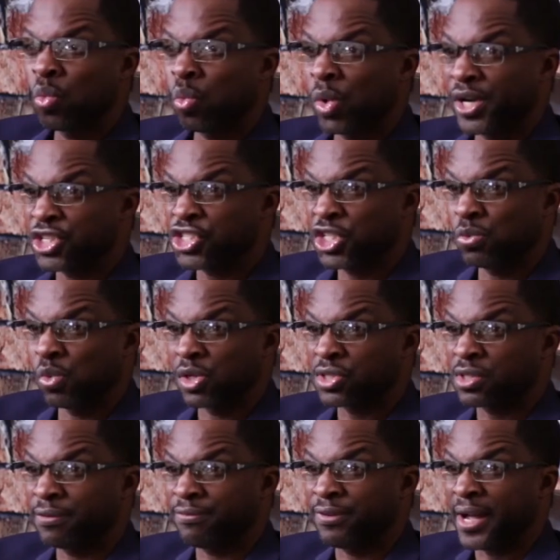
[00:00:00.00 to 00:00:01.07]
where she wants
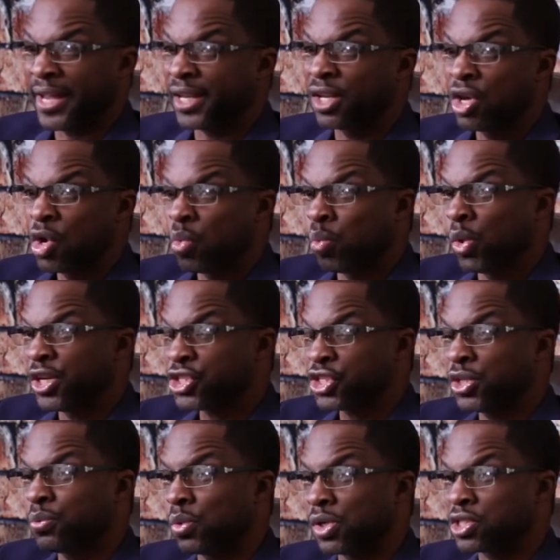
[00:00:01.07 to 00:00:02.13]
to fight, what
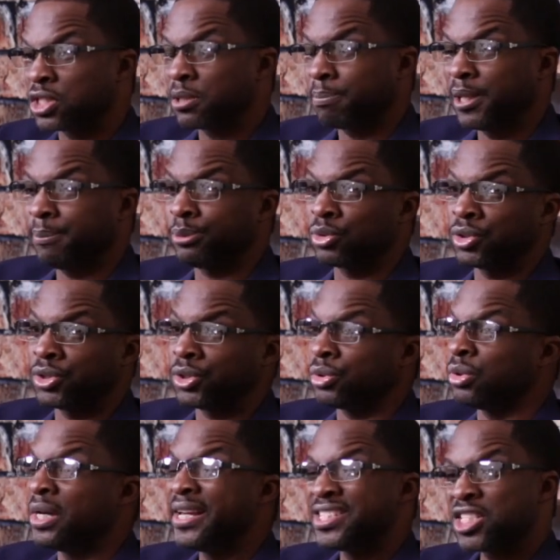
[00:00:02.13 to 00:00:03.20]
she wants the people to
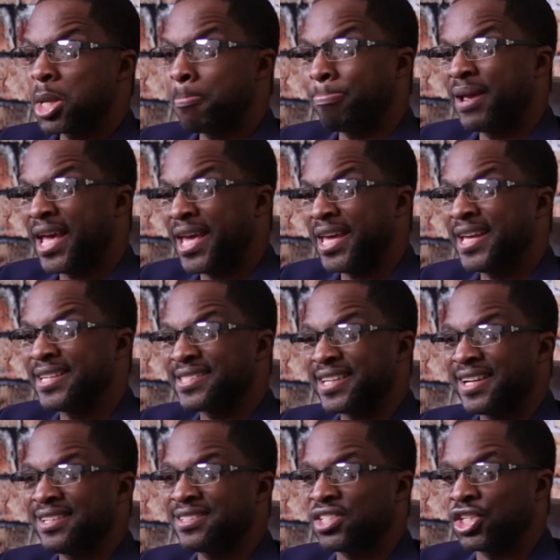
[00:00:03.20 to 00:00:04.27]
do. She pays
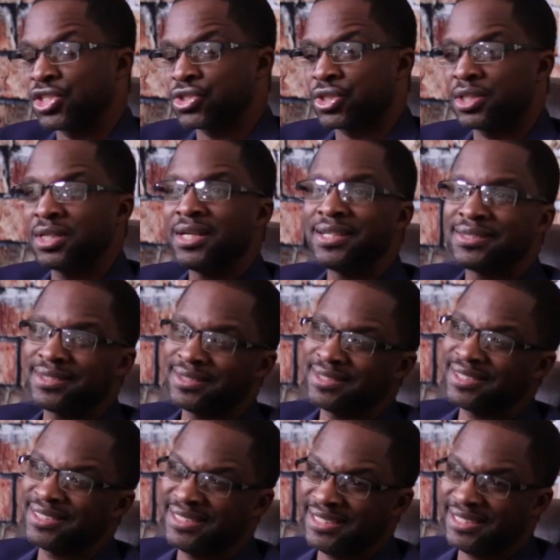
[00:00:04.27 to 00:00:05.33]
attention to
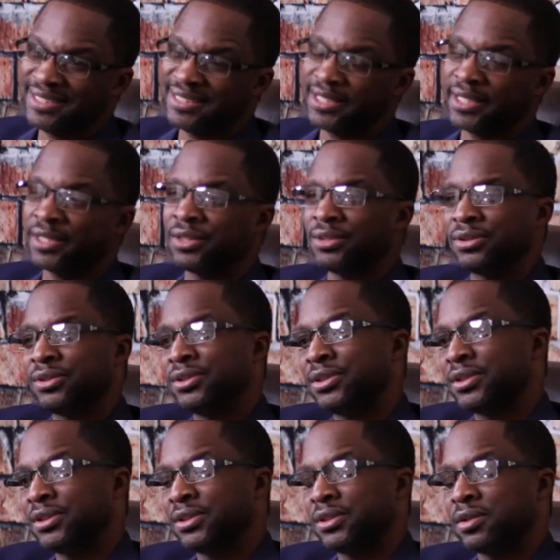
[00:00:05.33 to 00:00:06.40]
the detail.
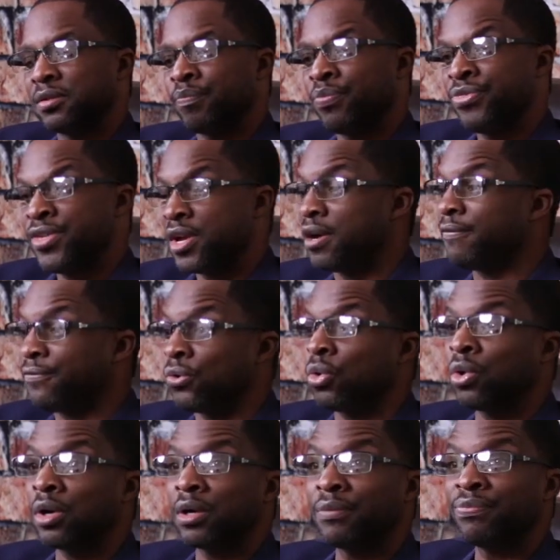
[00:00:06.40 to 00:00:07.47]

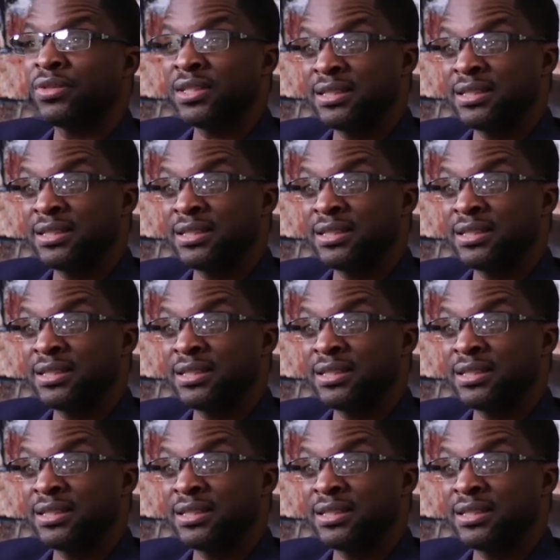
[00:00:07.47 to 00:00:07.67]
Therefore, the